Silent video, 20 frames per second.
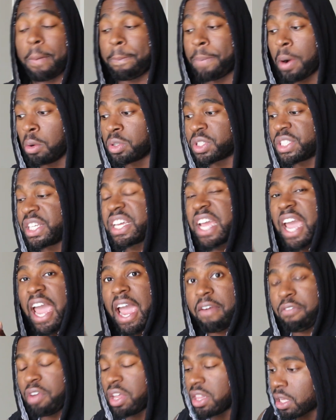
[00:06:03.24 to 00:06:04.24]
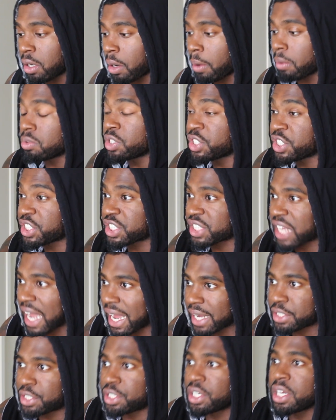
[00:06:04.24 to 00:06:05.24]
are posting every little
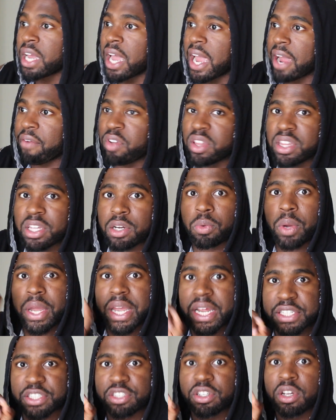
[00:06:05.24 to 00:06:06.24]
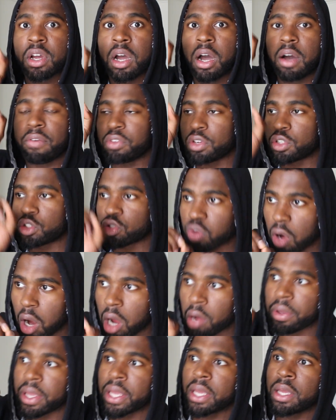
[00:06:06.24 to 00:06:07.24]
sketch, every little inch of the
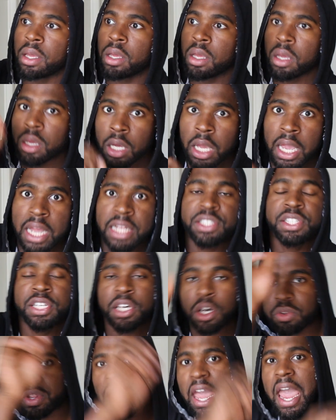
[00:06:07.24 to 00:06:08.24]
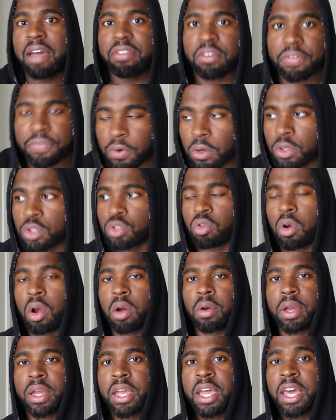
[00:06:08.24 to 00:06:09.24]
drawing until they have the full
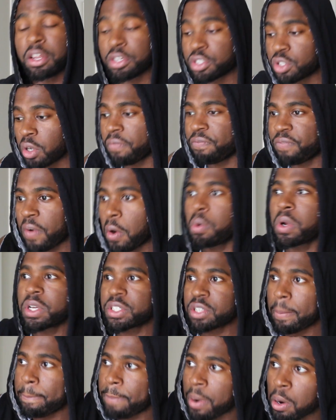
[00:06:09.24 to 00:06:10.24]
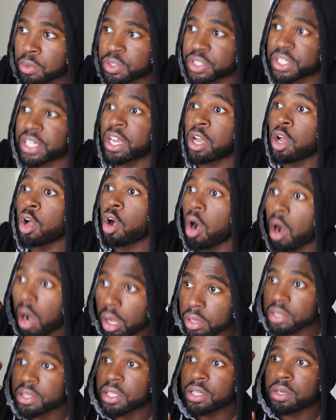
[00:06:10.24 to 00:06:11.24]
drawing. And they're so focused on posting
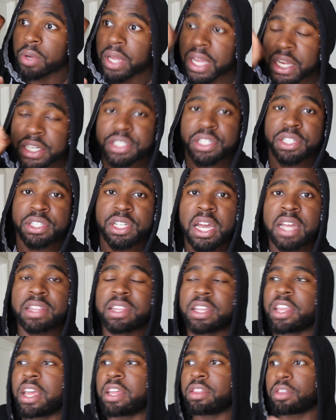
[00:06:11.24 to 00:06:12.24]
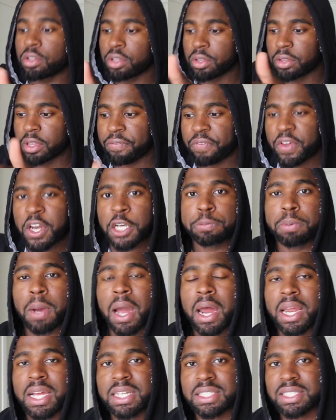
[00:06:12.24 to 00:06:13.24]
all the little inches that the finished
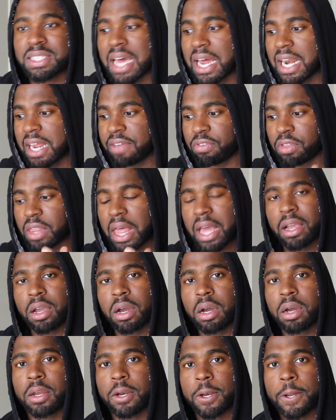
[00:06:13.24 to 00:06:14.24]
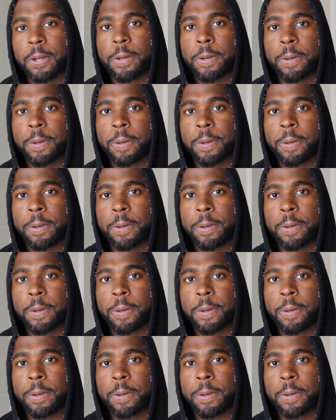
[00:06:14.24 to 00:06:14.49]
product is not even that good.